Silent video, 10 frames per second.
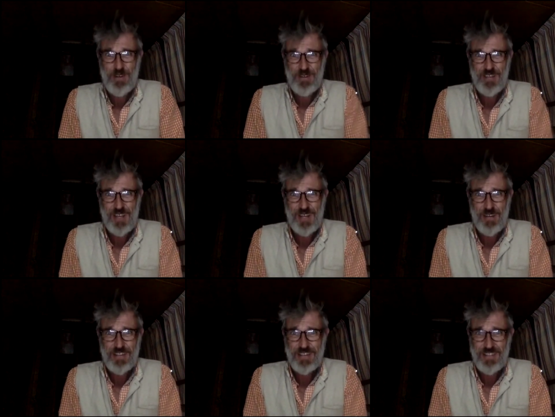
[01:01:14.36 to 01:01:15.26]
I was getting
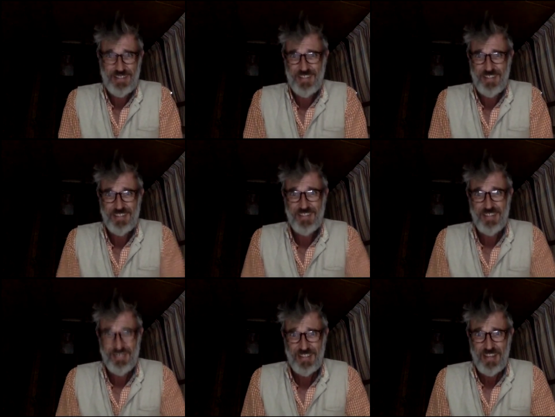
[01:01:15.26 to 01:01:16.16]
questions and answers. I
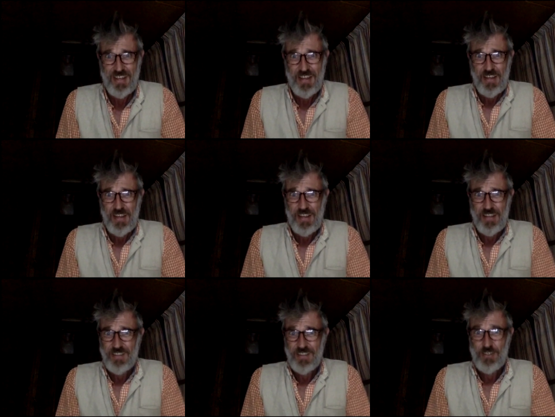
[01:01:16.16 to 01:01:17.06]
said, "Are
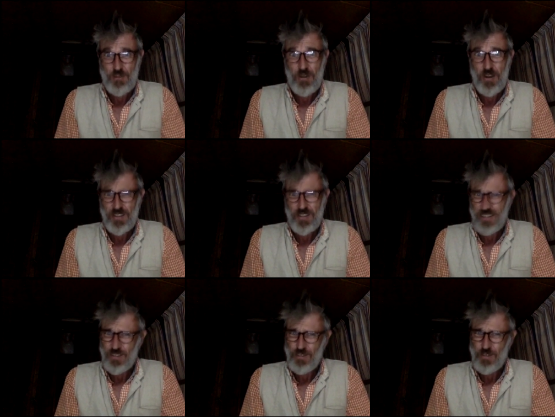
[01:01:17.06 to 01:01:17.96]

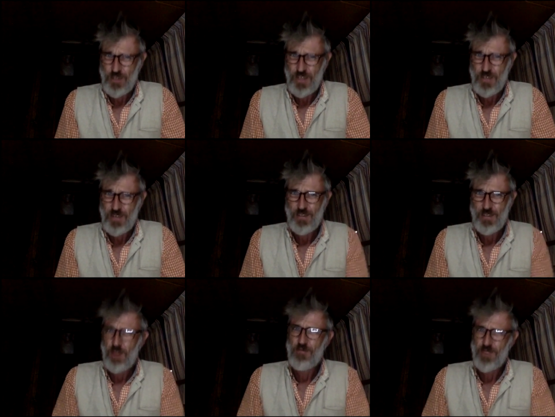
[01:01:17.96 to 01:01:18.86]
you talking?" Because
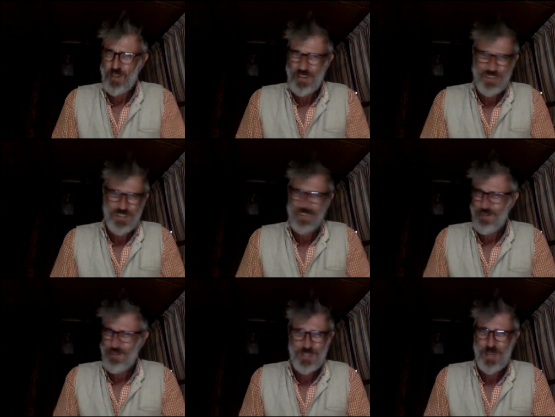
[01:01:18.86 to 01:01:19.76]
I realized that the stuff
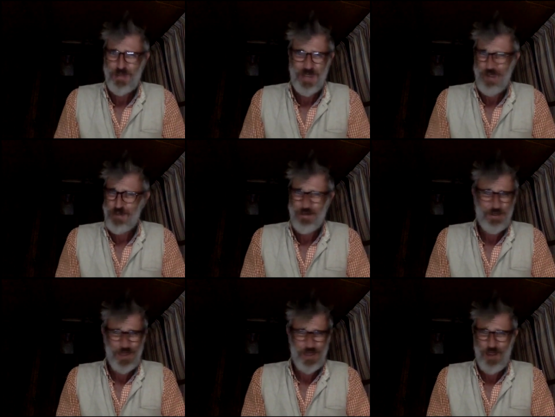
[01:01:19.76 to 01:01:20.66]
was coming out of me was
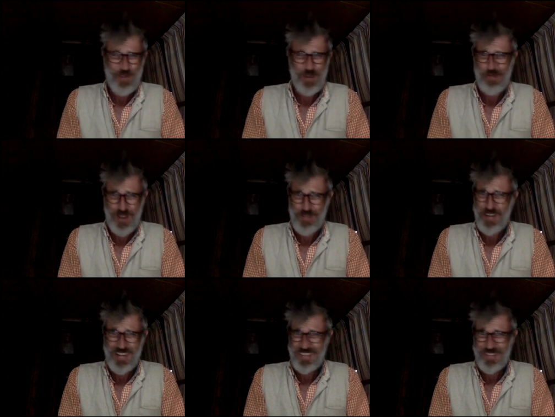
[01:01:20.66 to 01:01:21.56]
over and above
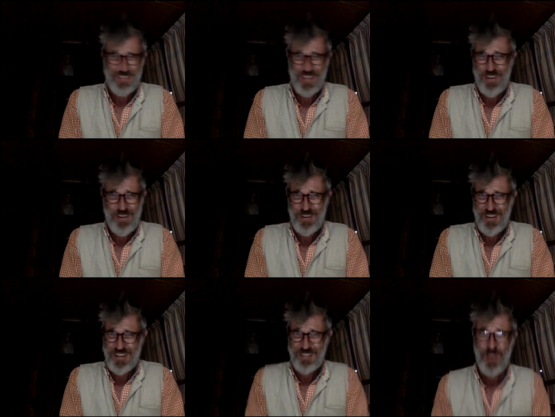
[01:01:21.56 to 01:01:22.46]
anything that was going on. And
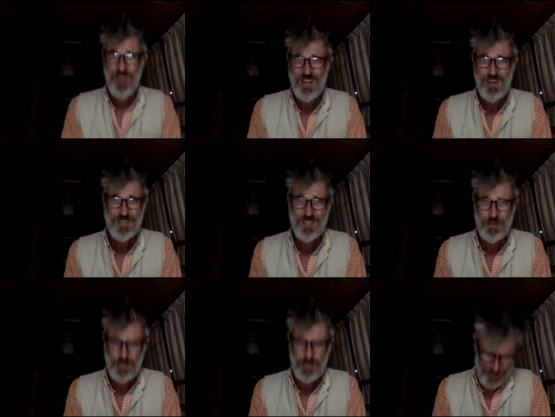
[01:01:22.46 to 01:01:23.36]
I finally asked the
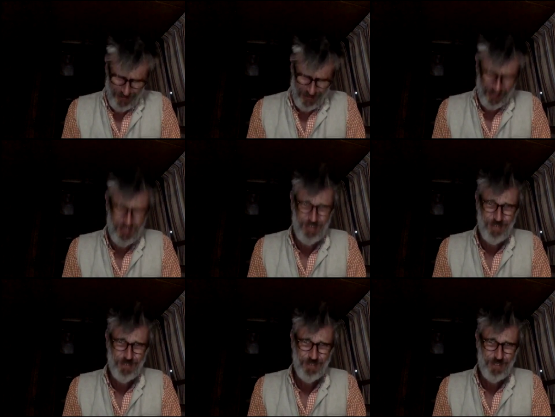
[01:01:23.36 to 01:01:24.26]
question. I said, "Are you
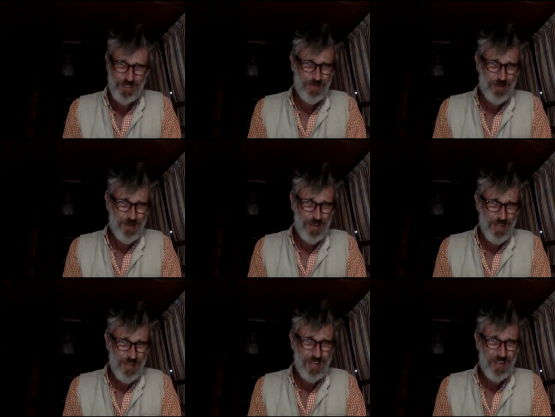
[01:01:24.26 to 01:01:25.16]
talking about
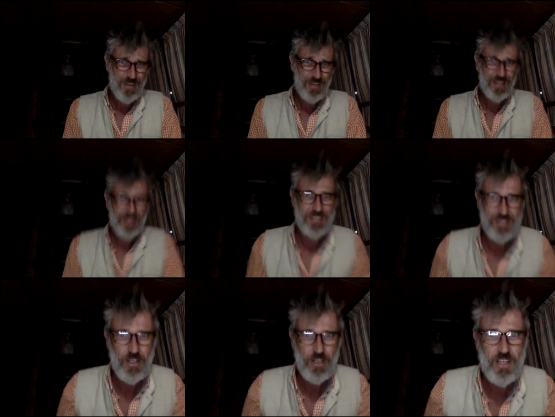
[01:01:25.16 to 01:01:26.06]
ego?" And he said,
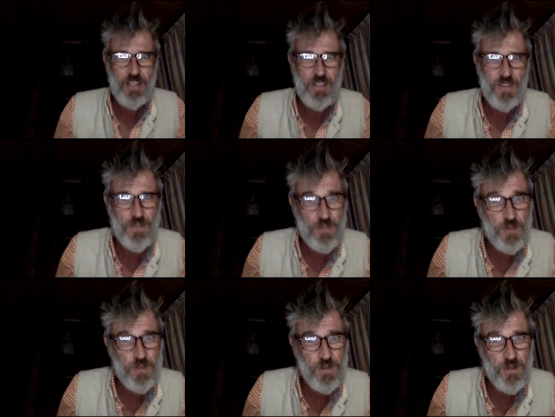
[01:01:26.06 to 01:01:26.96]

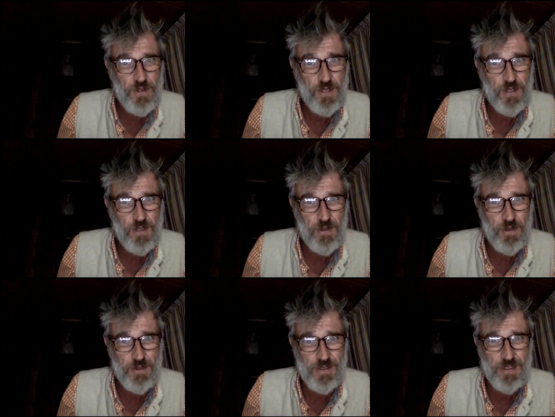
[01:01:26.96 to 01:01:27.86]
"Do you want
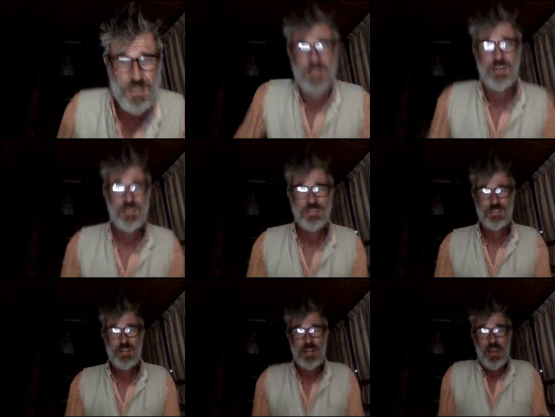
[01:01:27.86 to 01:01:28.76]
to see it?" And I was just
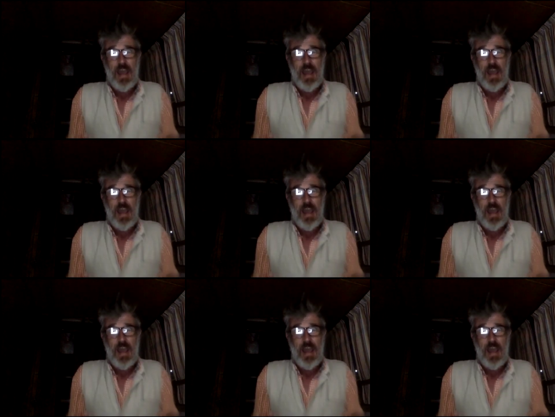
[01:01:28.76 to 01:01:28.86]
like,